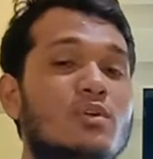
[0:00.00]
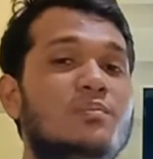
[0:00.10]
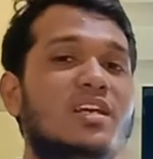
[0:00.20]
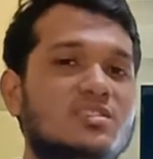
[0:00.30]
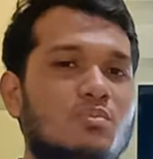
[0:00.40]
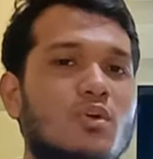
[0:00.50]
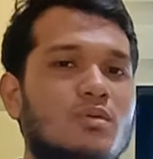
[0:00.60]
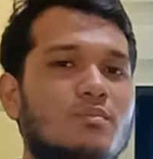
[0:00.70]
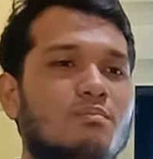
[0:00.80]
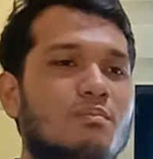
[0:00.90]
exploded
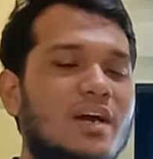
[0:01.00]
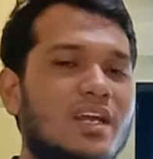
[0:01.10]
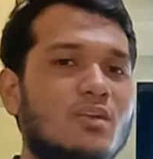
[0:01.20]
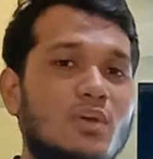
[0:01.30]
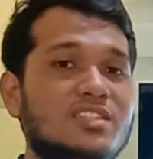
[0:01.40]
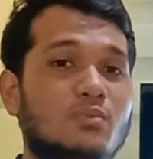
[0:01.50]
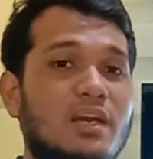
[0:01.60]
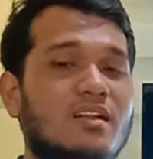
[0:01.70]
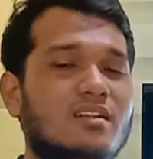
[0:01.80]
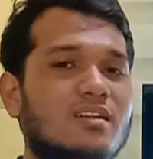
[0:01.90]
by it as well.